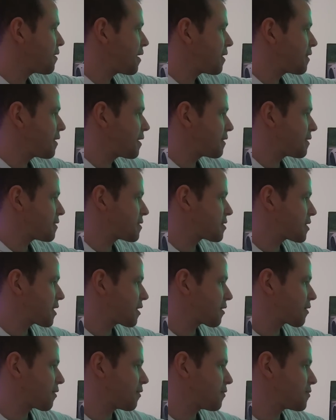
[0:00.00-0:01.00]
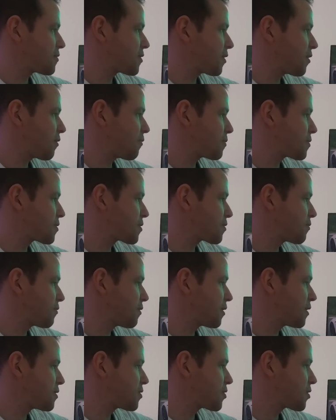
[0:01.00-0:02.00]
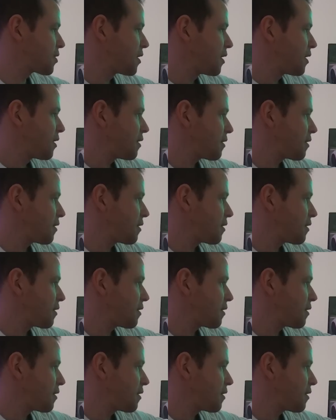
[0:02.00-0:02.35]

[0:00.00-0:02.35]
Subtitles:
And then the center console with storage,